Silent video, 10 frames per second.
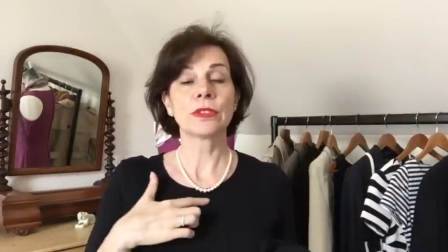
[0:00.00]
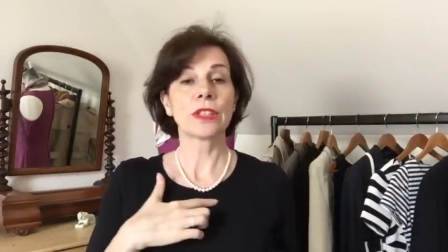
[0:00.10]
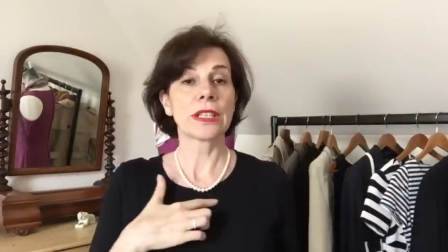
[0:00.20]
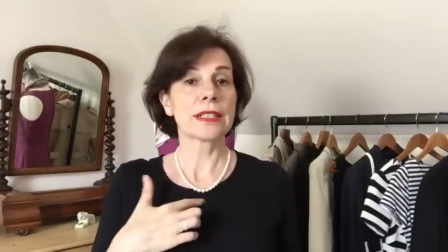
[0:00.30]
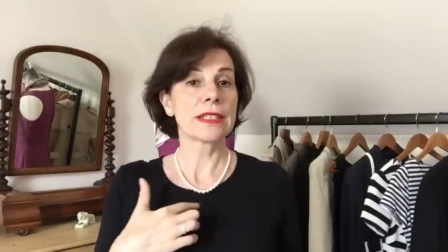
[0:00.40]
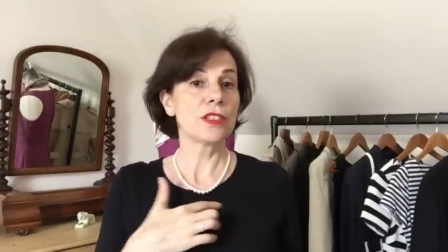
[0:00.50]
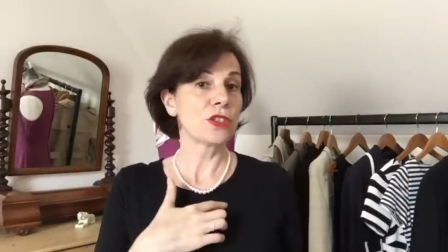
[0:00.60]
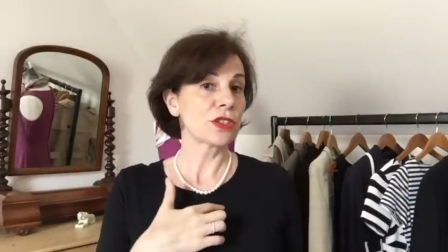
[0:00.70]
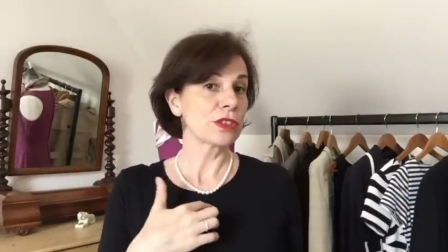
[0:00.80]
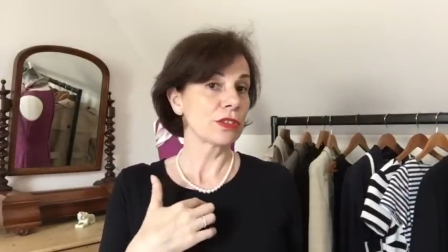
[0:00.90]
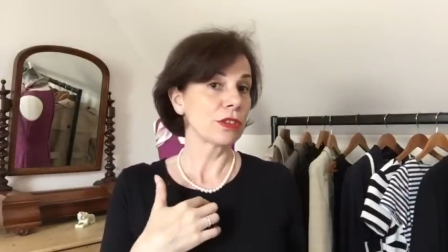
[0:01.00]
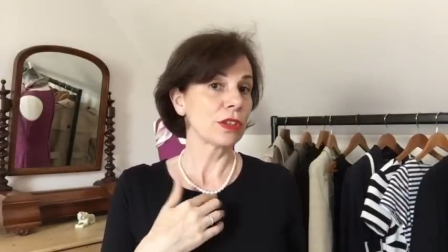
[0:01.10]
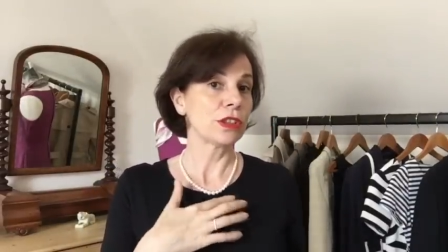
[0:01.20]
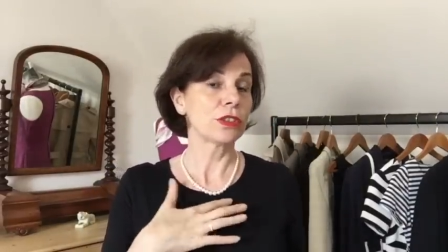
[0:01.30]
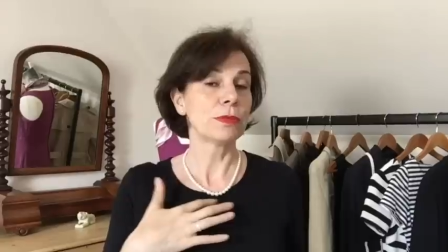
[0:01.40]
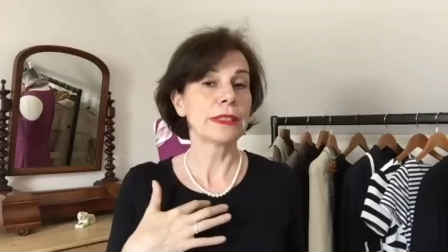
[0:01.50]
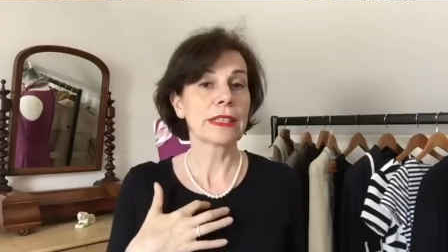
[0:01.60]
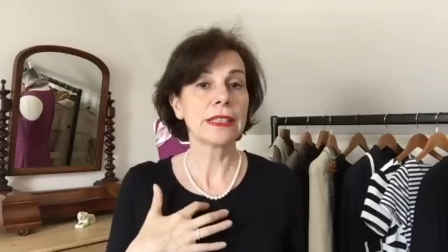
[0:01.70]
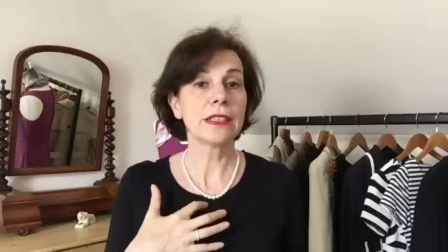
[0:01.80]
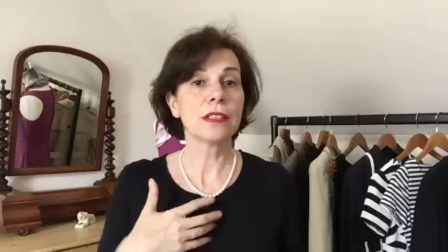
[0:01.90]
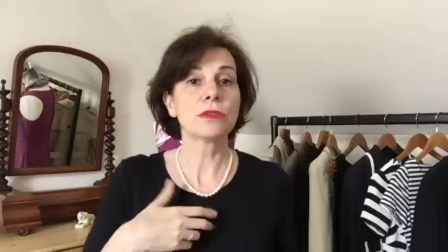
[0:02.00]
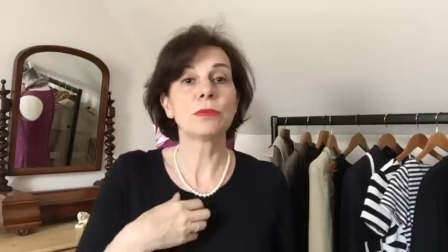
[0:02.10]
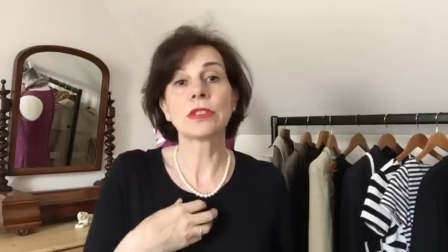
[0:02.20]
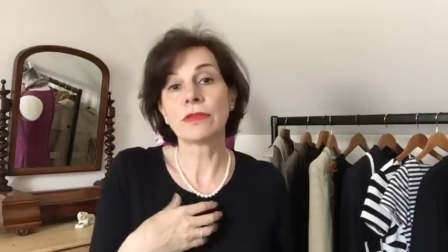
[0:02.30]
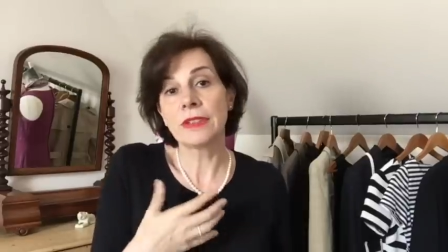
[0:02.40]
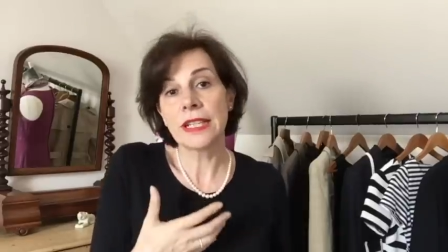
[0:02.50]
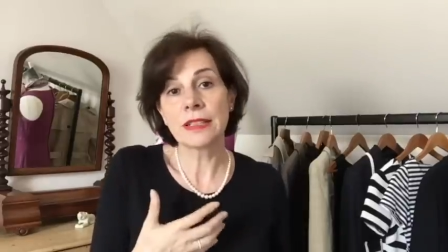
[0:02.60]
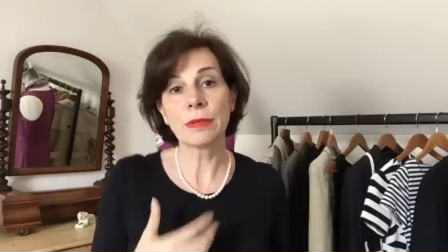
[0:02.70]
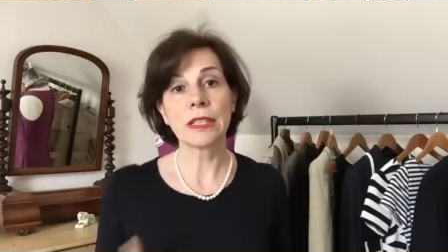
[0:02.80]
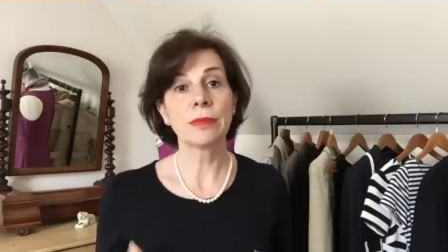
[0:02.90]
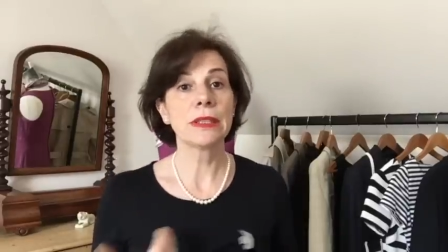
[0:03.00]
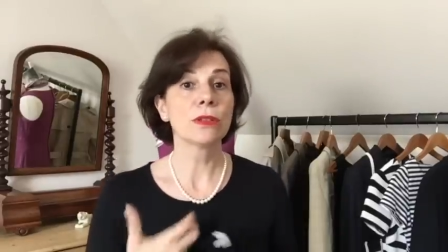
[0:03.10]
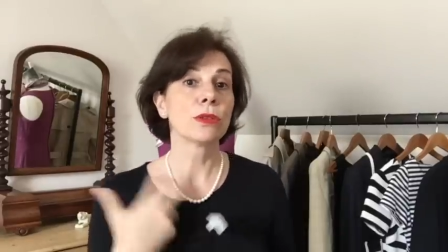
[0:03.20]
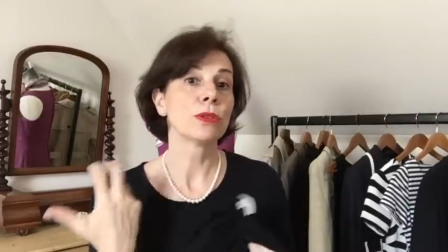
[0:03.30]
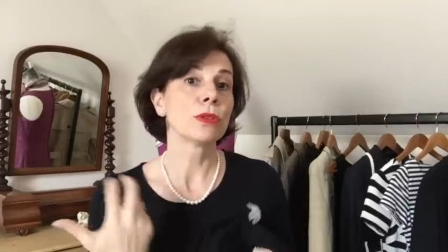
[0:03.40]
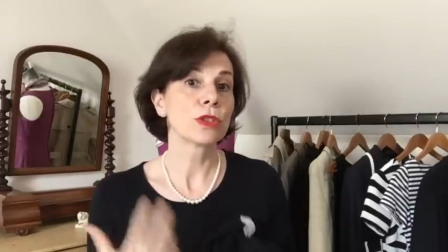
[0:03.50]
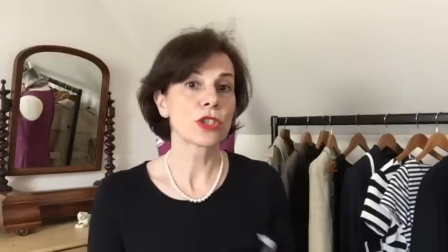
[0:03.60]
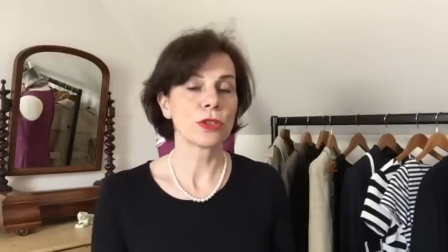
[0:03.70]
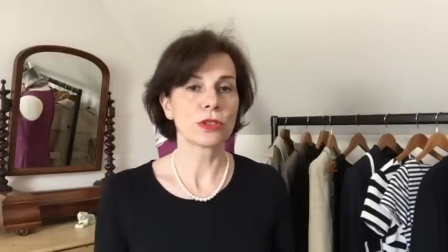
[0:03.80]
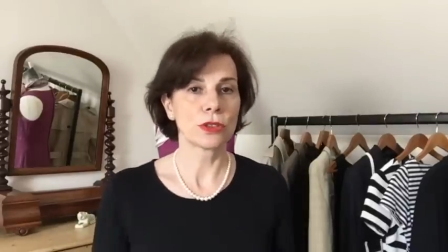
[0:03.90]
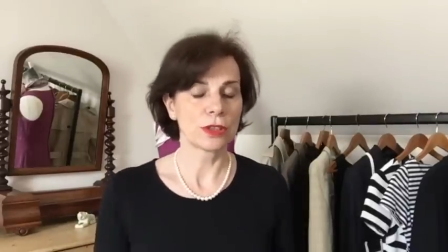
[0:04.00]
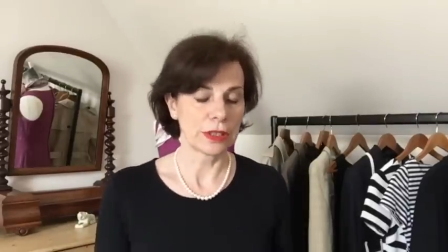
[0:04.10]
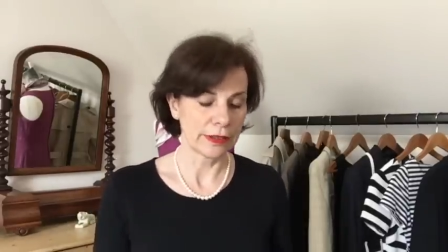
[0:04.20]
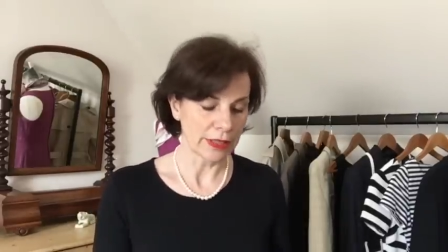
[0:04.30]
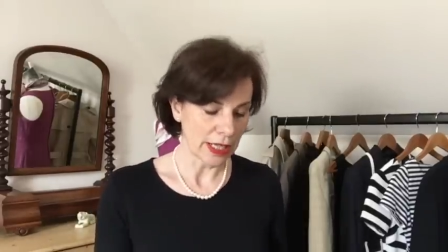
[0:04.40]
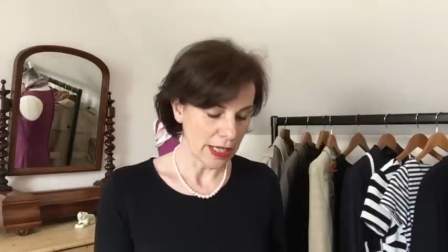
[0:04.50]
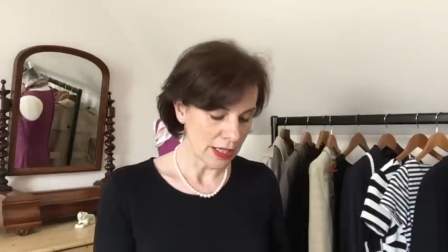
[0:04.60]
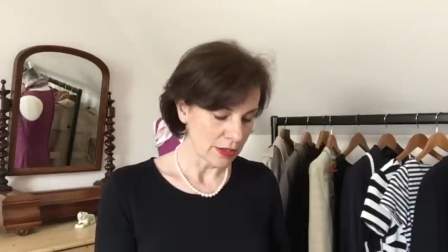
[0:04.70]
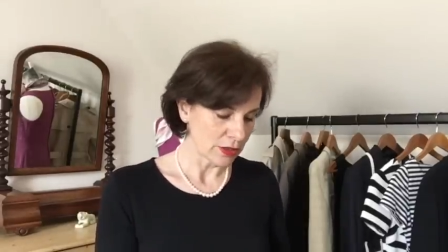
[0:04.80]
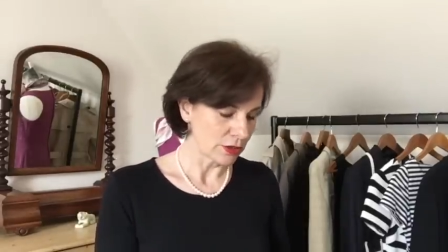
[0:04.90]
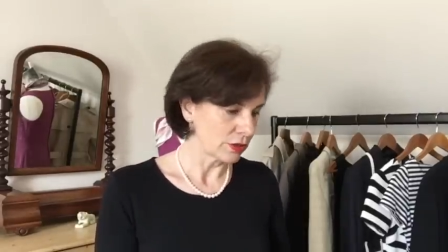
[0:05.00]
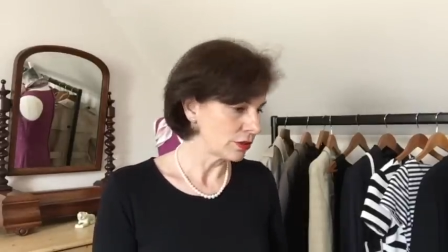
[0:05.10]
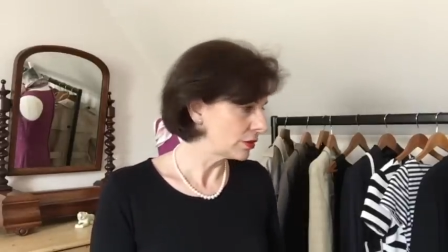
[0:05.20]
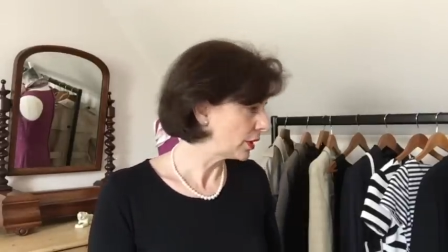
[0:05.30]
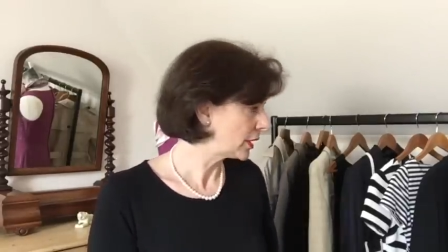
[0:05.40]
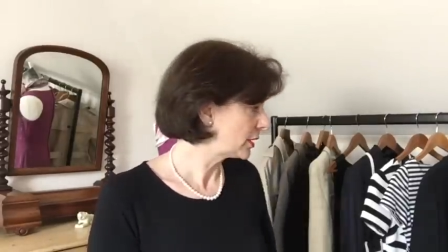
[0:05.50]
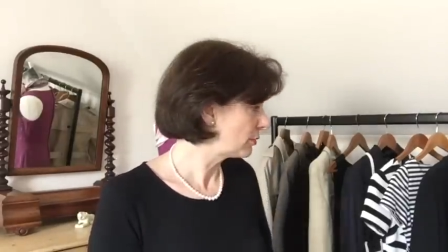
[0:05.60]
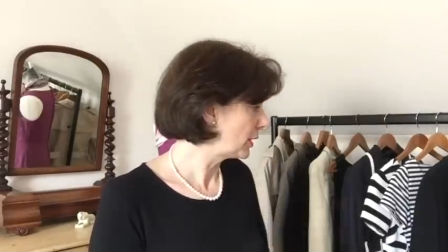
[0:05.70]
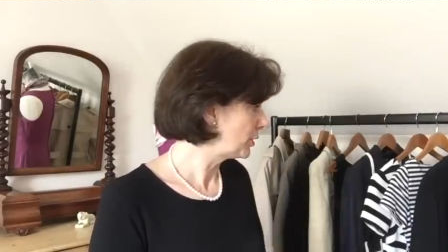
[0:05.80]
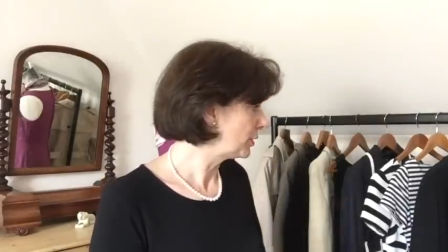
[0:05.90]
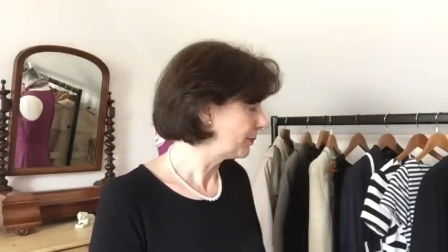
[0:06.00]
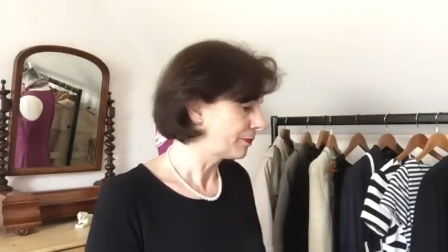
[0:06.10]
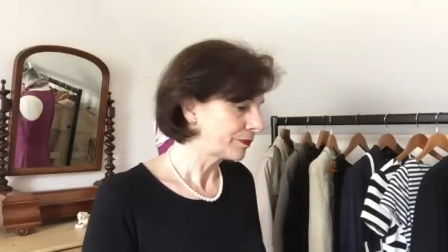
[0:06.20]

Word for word: You can see just you know, a little bit here with a bit of lace maybe or a shirt underneath. So it's really good.